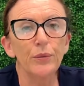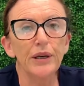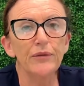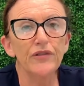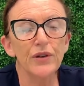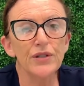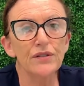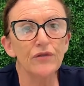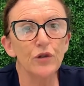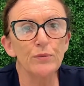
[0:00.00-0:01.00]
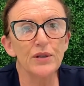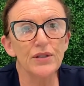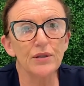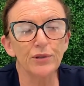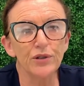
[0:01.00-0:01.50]
We're first and
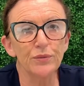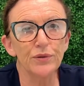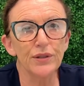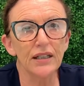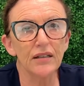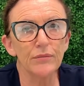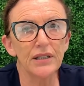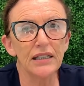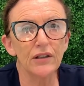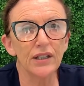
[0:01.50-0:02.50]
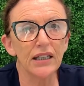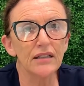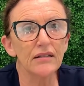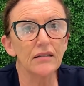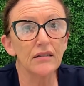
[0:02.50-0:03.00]
foremost a bottled water company
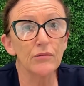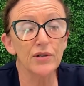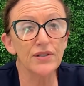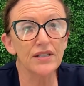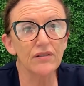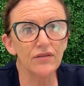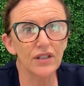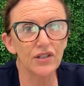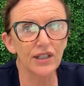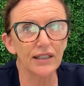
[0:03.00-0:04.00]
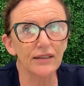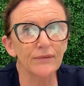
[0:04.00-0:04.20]
located in Namosi, Fiji.